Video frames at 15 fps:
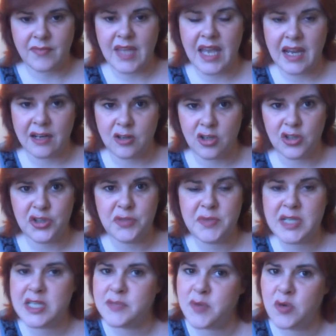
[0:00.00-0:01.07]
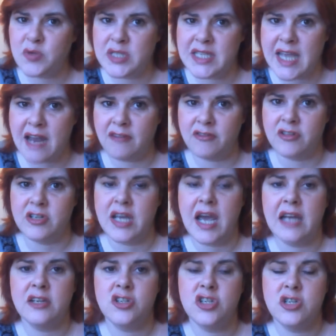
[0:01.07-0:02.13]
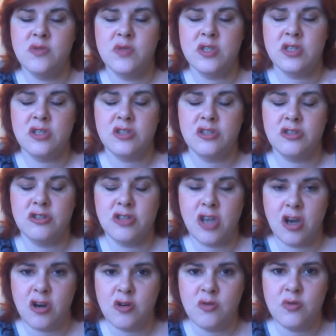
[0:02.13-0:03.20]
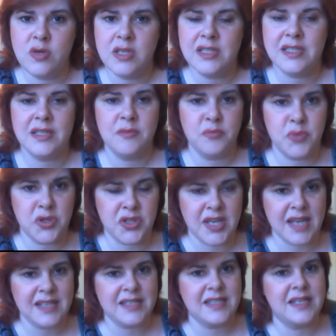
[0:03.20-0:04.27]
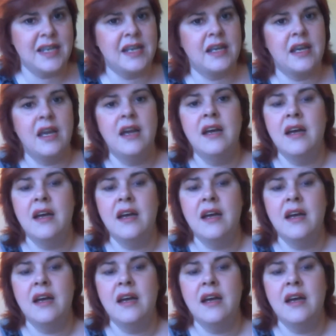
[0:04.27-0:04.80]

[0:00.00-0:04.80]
I called them and I spoke to Karen, and she was so sympathetic